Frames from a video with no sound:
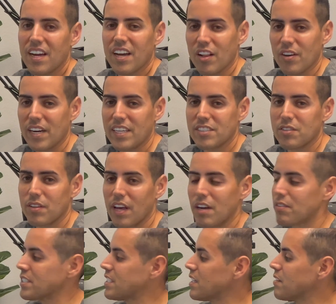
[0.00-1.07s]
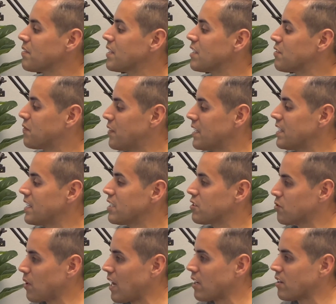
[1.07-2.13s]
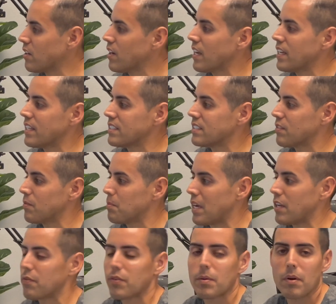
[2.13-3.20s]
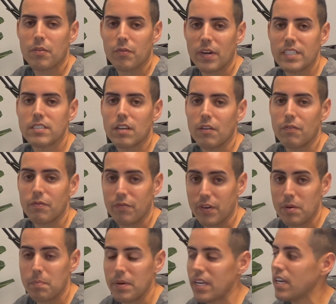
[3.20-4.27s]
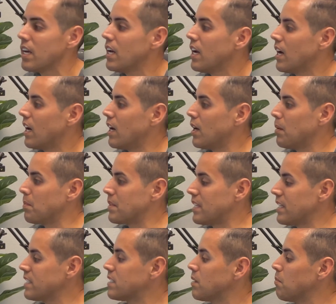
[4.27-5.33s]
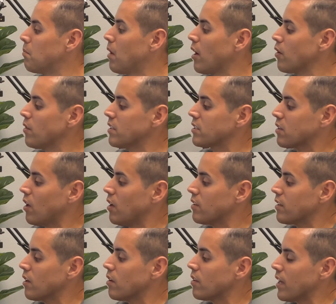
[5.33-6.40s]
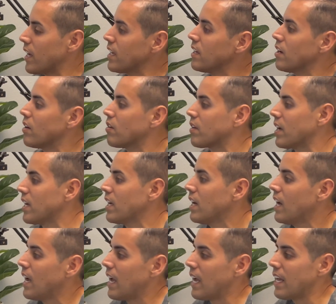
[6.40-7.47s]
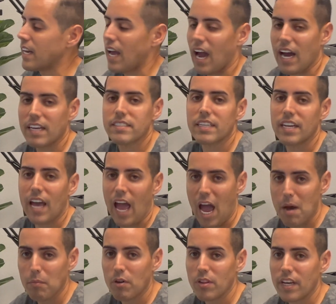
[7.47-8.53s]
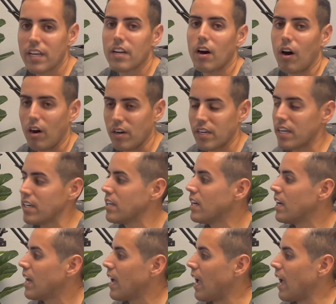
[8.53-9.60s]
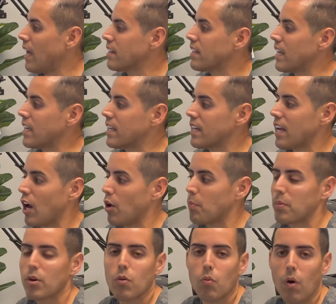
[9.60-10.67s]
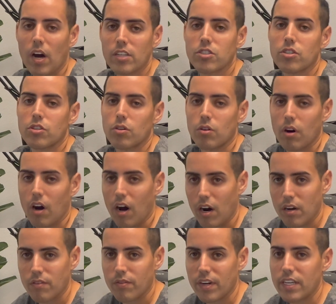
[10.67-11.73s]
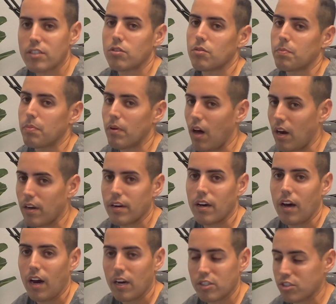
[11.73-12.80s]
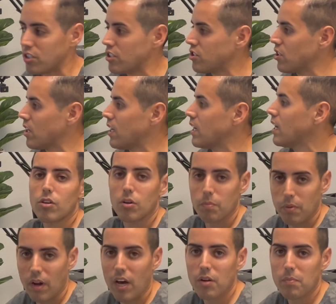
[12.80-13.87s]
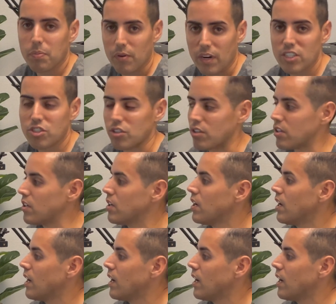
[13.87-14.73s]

Hello guys, today I received this fitness tracker. It is made from our friends of FITVII. This model is called the Olay, okay? It has an AMOLED on it and it can help you watch your heart rate, your blood oxygen, your blood pressure,